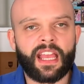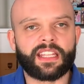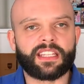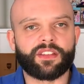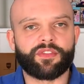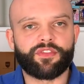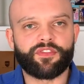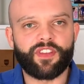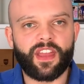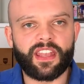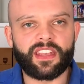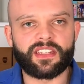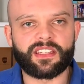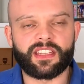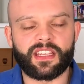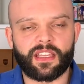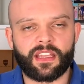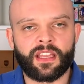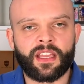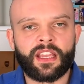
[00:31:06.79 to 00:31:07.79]

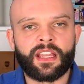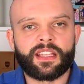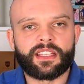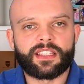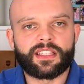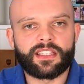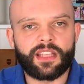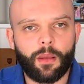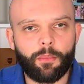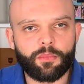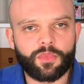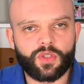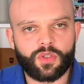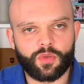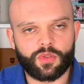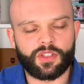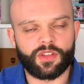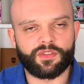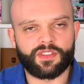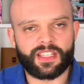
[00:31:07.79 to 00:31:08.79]
defending some
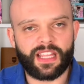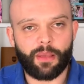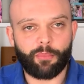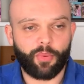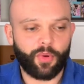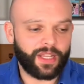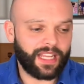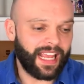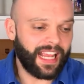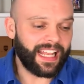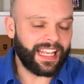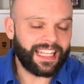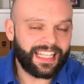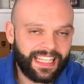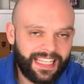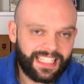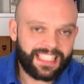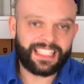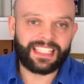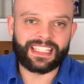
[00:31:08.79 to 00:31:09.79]
sort of set point, at
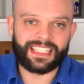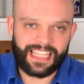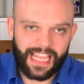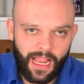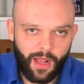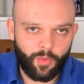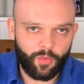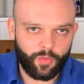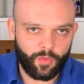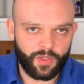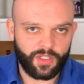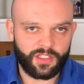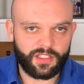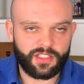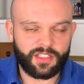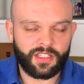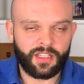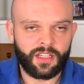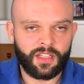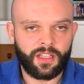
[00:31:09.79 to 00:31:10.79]
least
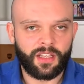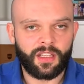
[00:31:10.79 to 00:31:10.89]
downwards.